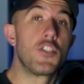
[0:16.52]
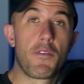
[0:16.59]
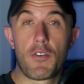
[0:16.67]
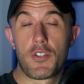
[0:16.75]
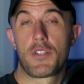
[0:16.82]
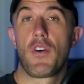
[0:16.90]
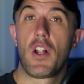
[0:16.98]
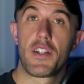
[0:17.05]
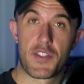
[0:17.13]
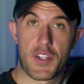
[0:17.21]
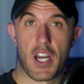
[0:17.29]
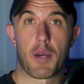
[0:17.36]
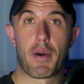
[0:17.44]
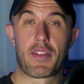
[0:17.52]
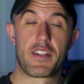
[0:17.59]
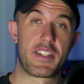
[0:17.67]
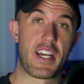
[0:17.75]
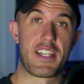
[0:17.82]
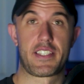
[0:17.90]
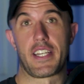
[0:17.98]
So first of all, let's talk about the
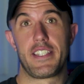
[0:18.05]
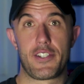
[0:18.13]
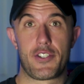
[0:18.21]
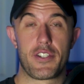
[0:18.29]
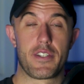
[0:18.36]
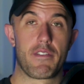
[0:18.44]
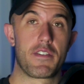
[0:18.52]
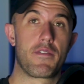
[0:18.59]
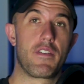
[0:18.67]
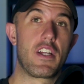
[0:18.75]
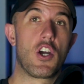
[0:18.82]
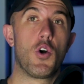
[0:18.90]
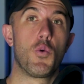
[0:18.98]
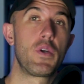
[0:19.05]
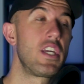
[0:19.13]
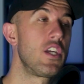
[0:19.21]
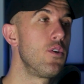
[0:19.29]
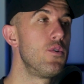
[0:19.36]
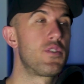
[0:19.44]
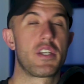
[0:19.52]
test conditions of this video. We
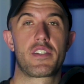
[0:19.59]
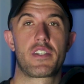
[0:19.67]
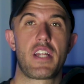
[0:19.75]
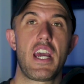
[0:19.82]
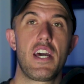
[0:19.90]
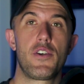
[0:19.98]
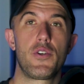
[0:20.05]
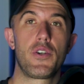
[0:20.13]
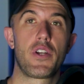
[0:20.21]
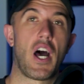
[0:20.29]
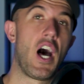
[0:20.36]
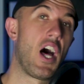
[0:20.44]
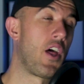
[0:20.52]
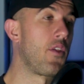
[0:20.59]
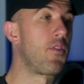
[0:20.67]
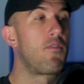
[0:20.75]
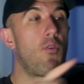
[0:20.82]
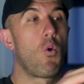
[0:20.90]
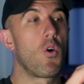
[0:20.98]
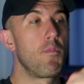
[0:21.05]
use a standard
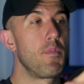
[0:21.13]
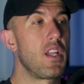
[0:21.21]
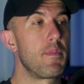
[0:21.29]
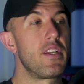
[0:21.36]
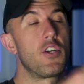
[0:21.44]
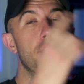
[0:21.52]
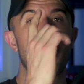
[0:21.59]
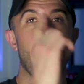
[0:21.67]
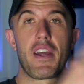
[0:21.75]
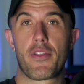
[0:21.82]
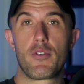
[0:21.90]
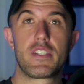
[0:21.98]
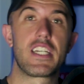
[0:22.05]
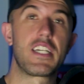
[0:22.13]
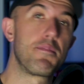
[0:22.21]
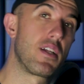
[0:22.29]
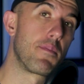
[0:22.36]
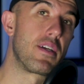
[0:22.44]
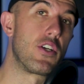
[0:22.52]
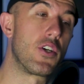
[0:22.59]
4mm by
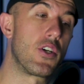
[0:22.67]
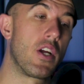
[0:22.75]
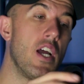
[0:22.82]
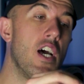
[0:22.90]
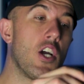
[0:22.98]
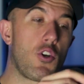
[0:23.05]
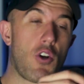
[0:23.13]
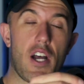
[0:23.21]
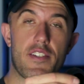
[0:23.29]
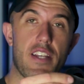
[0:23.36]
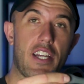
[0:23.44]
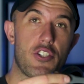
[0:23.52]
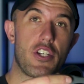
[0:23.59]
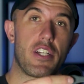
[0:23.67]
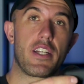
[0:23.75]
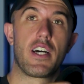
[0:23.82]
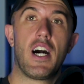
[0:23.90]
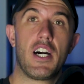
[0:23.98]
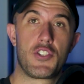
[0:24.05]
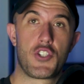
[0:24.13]
13mm
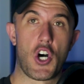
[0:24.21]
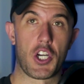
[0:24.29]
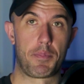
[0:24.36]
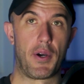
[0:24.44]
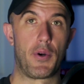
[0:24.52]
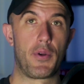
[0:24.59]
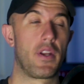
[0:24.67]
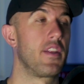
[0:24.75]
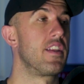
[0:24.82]
cross-section dog bone.